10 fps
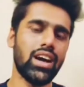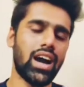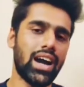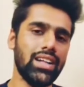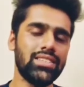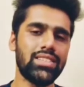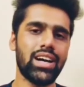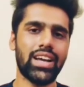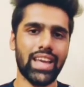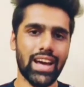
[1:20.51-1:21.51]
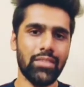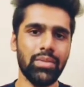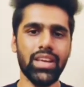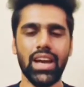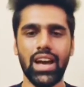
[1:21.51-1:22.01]
IELTS
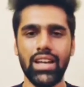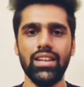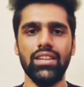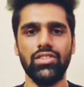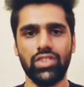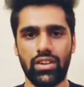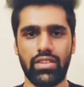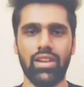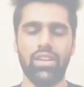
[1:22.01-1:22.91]
academic and general.